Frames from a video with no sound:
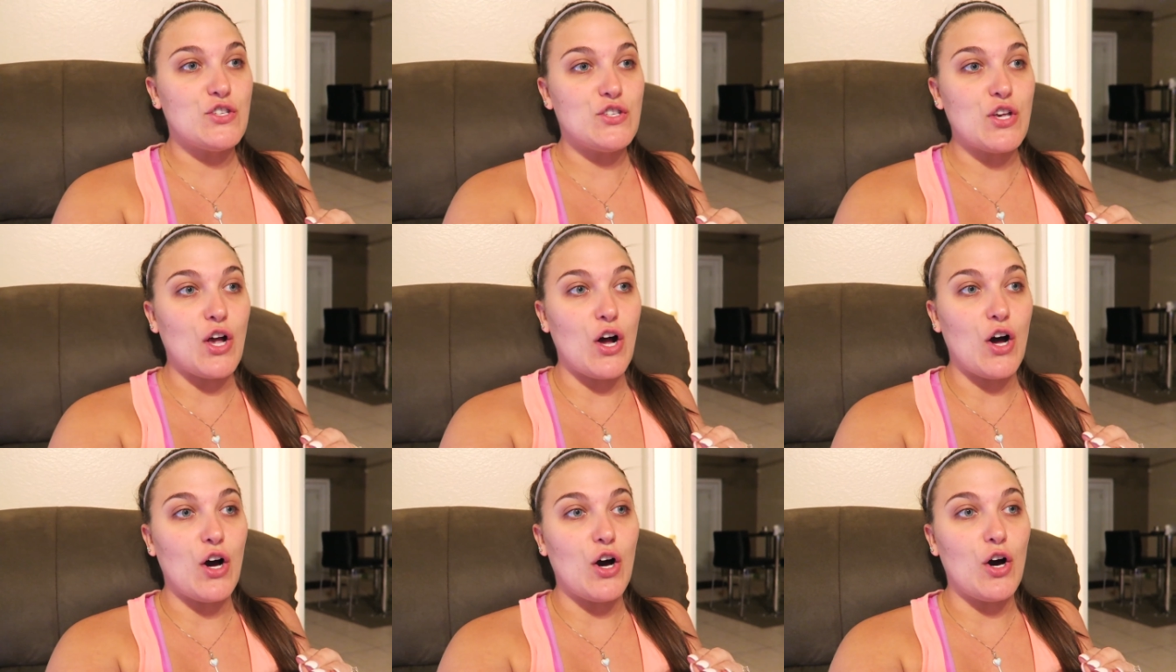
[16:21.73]

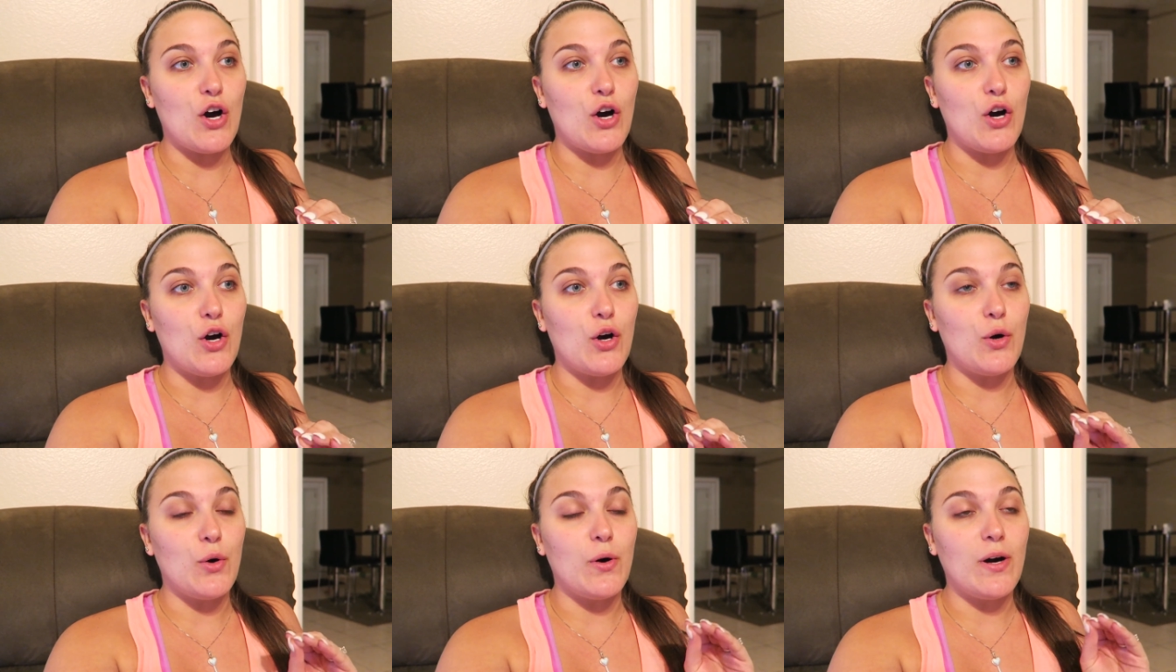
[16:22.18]
So
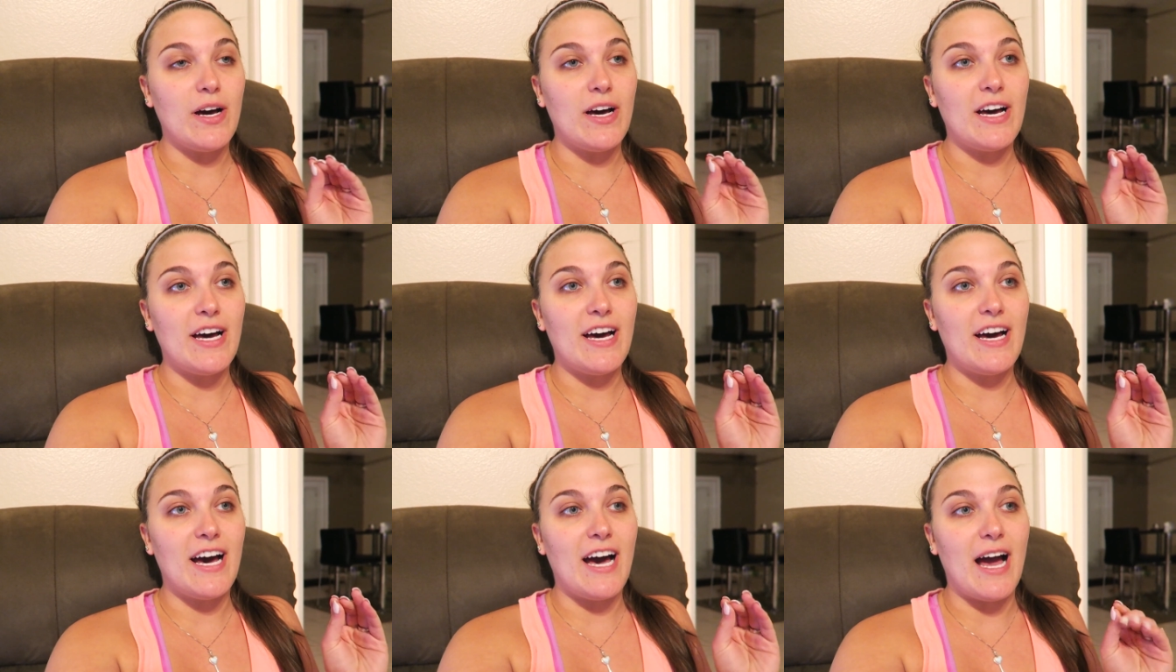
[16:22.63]

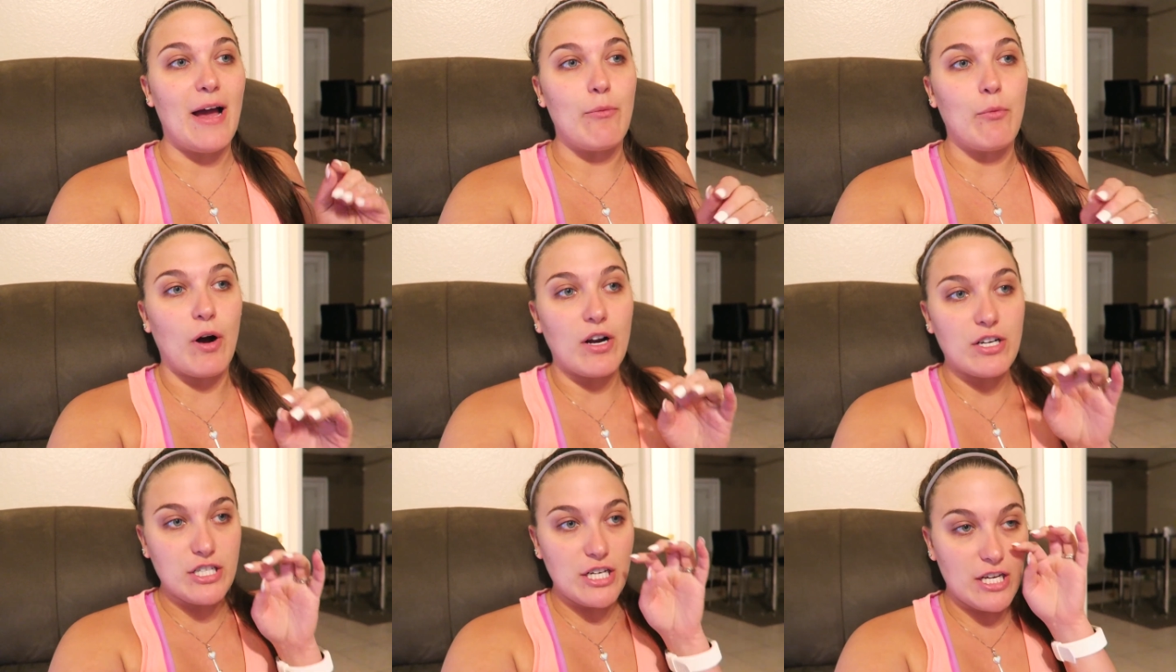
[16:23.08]

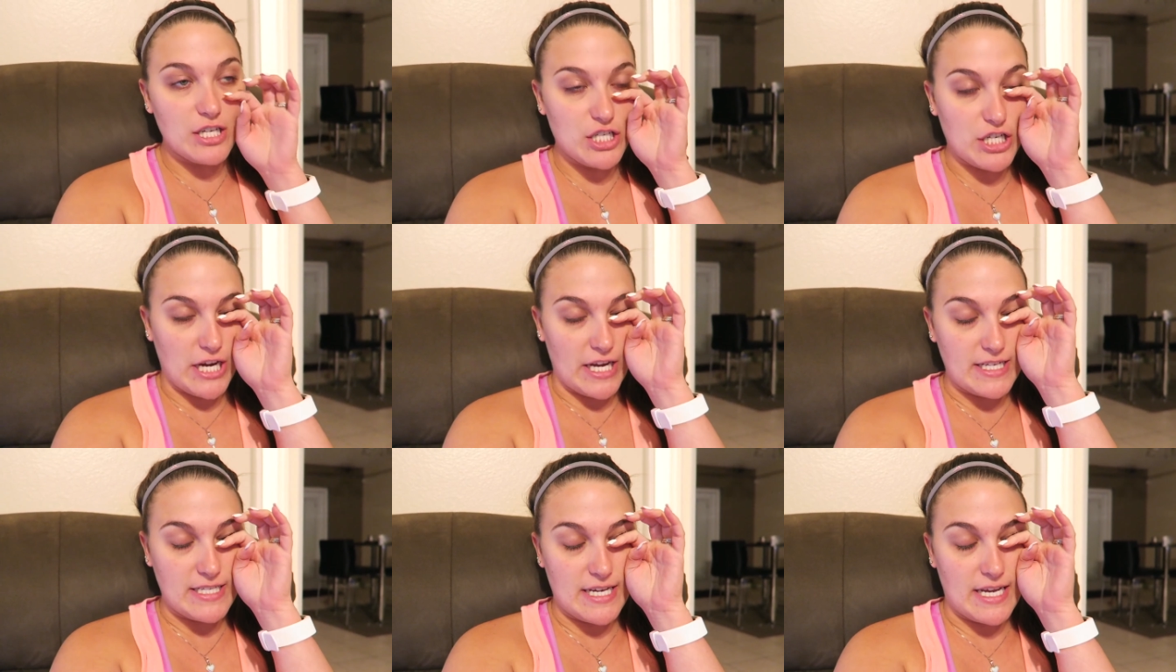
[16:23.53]
I'm watching
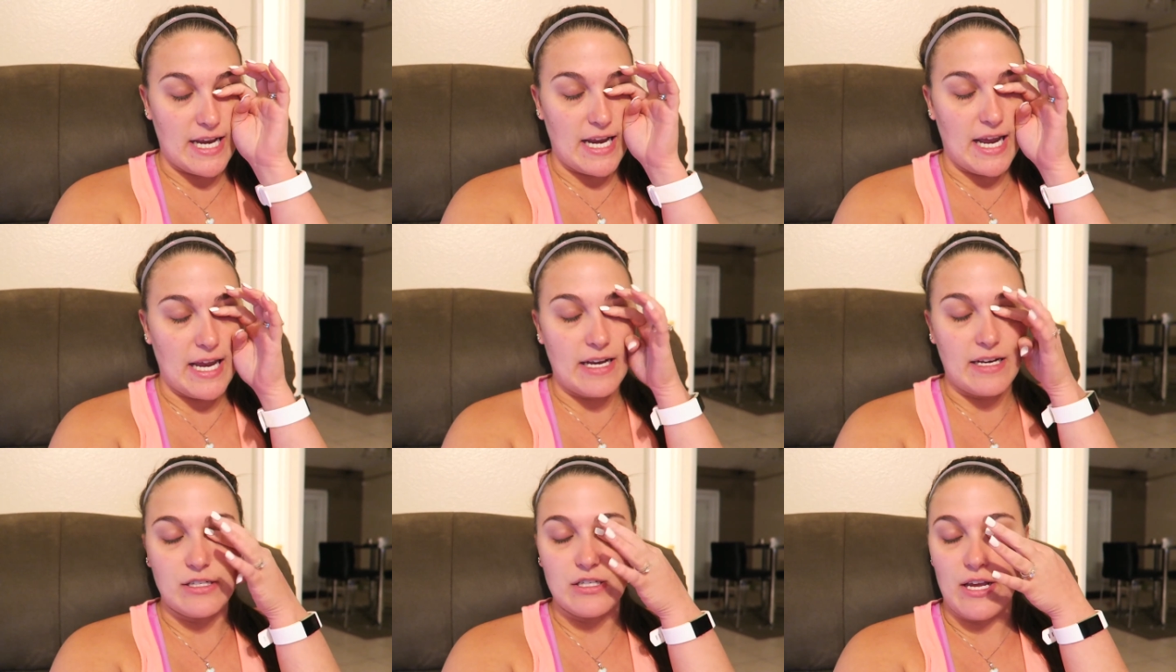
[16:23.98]
Enchanted
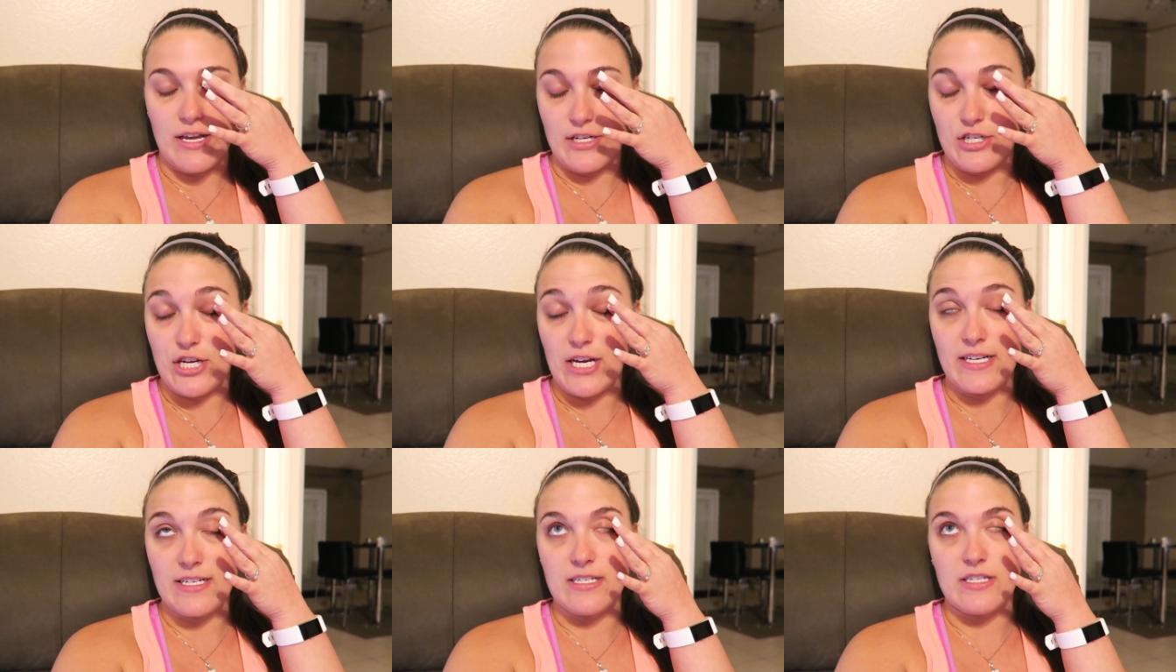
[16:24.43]
and
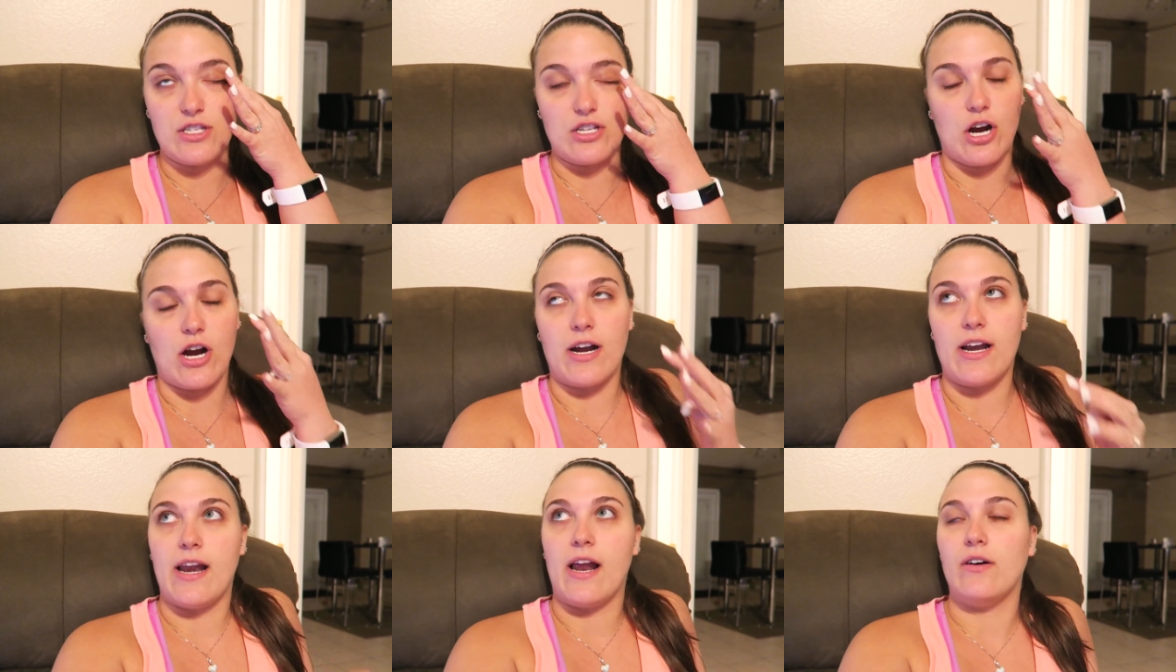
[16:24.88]
Enchanted
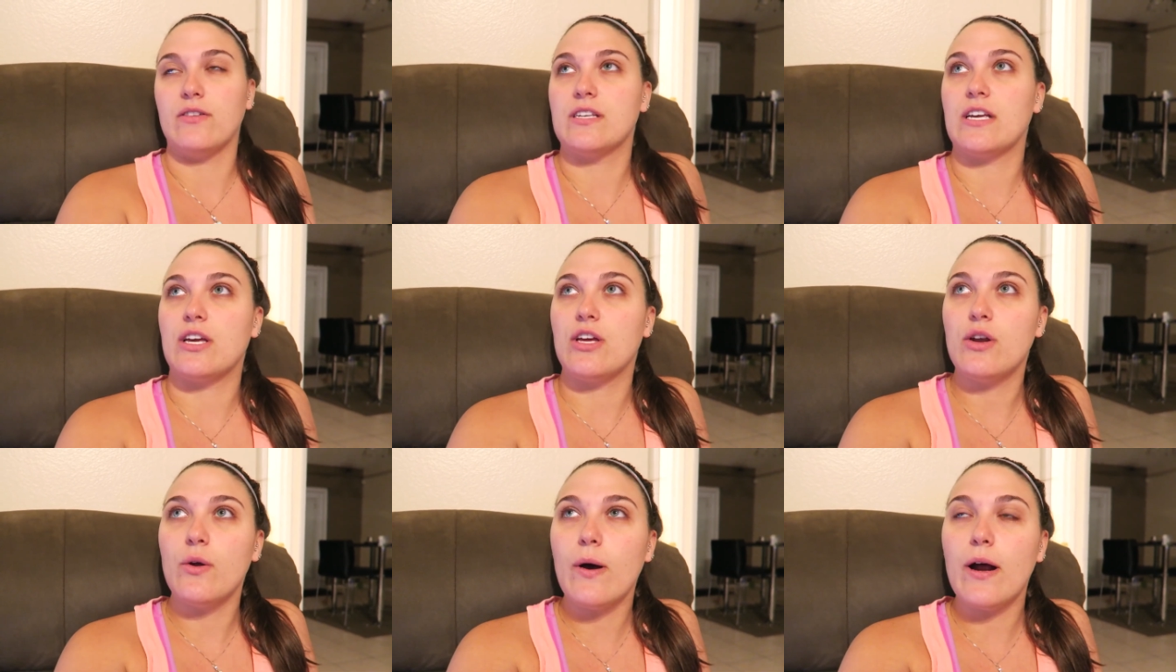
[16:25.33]
started and I was
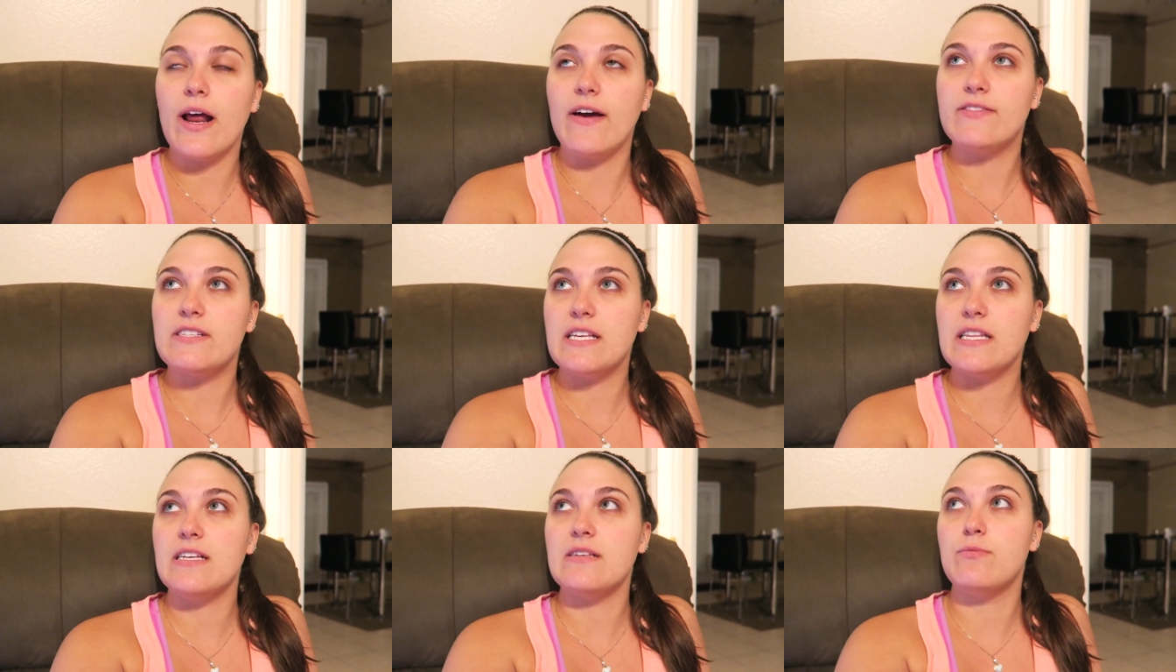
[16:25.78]
like, you know what,
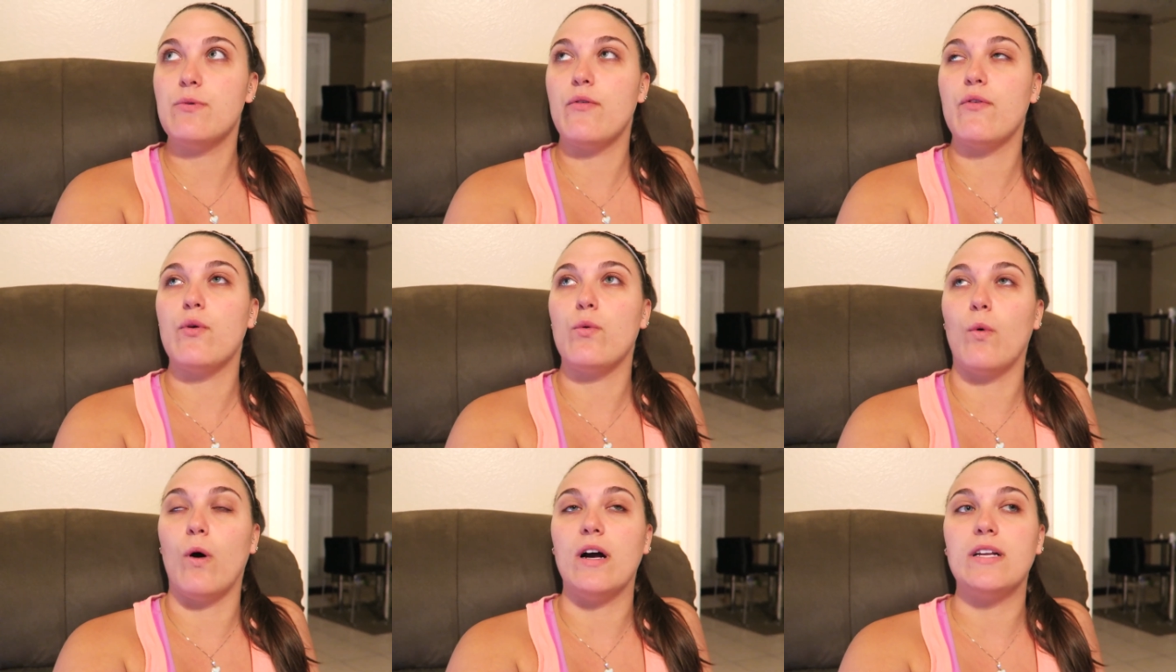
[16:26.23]
I've seen this
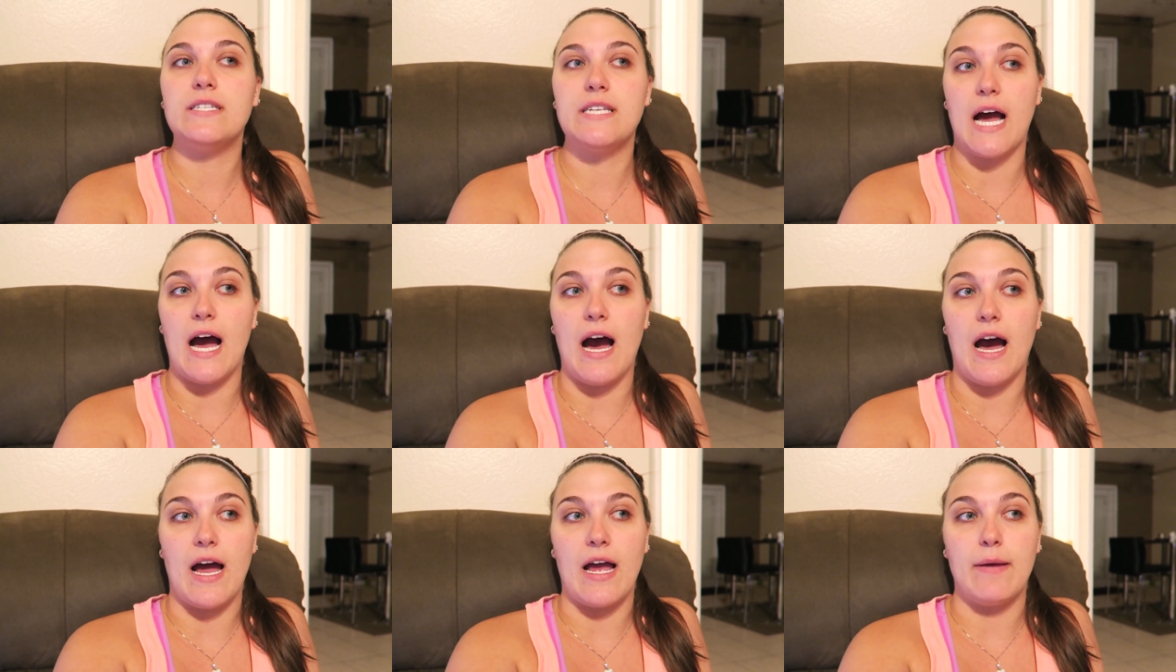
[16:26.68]
movie one
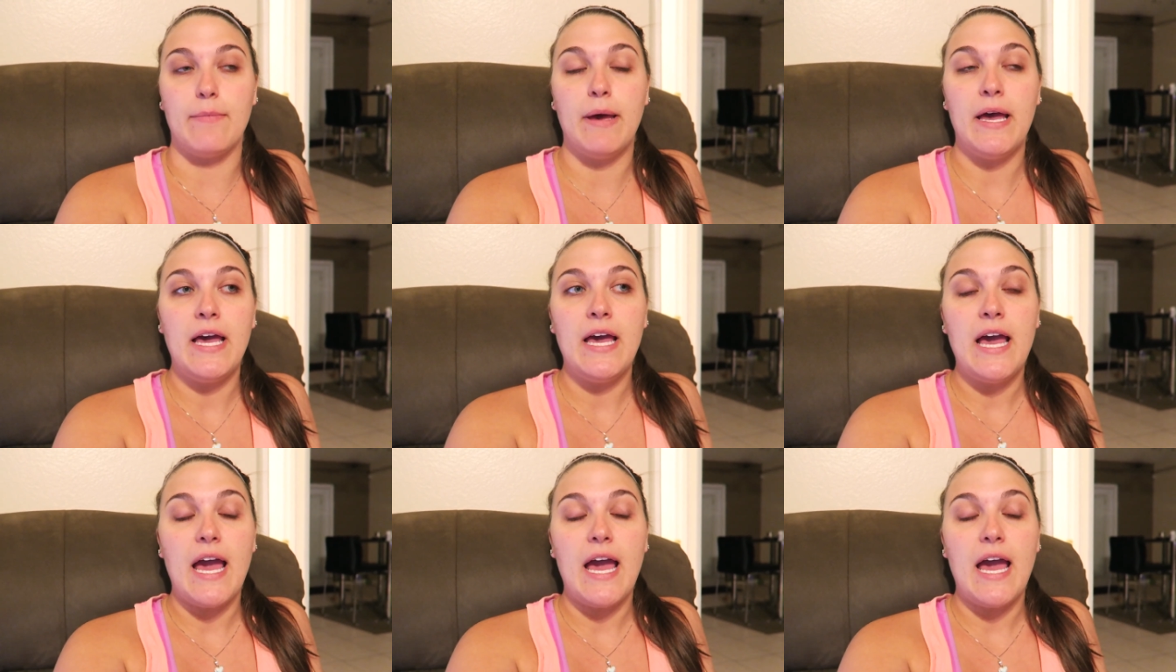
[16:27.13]
time.